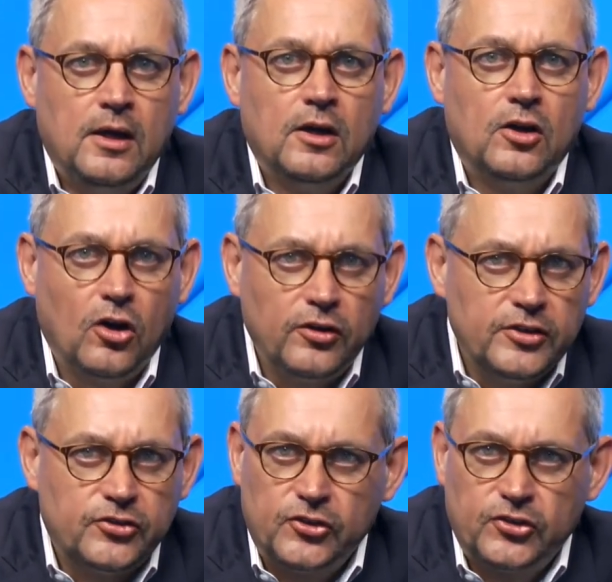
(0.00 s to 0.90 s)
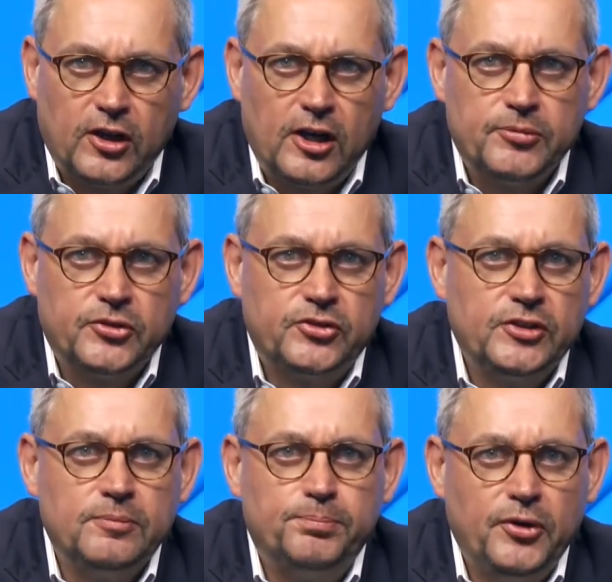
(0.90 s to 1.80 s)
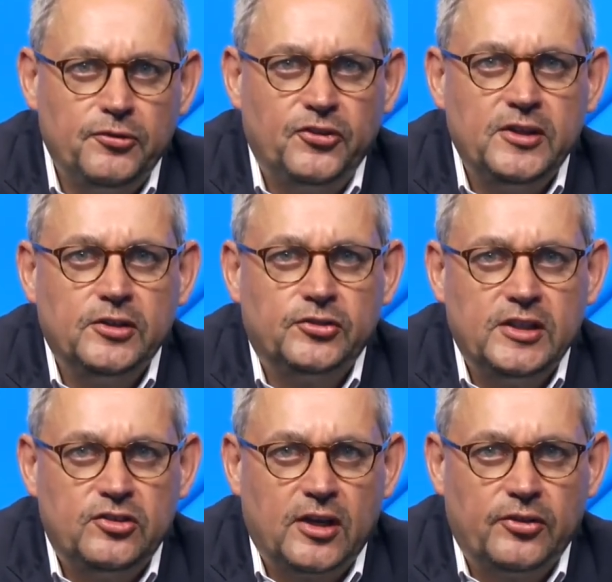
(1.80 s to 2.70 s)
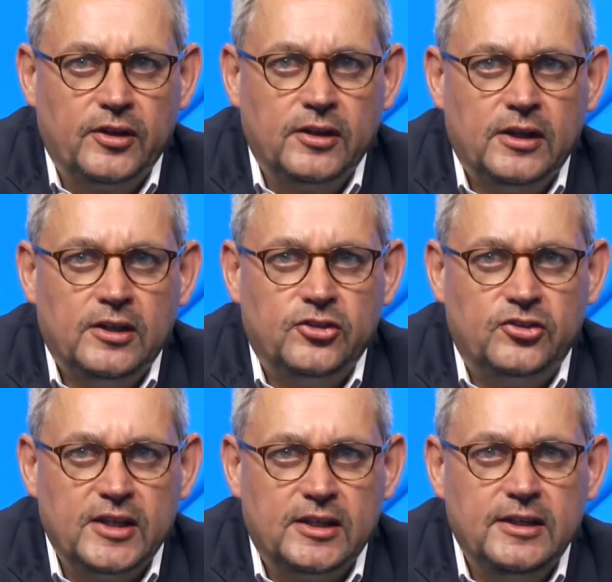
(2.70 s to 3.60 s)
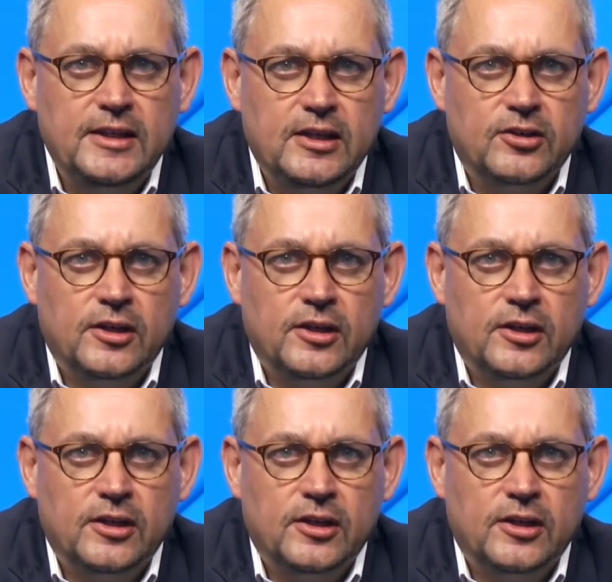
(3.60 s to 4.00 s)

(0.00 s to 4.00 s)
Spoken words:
Gone is the time to sit and point fingers at each other to take a lead,